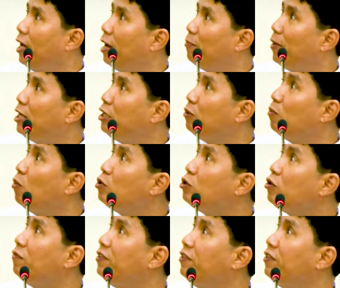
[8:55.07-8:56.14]
But most
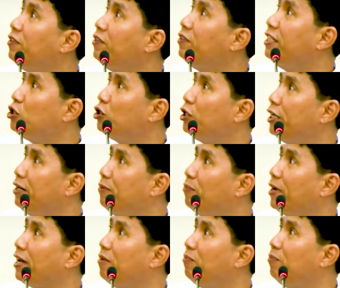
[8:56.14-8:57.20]
of the Ganesh in
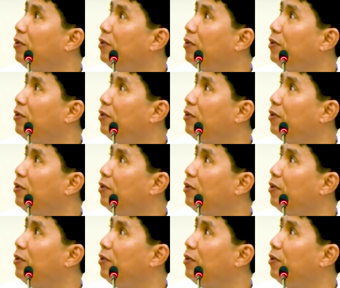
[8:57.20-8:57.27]
Pagan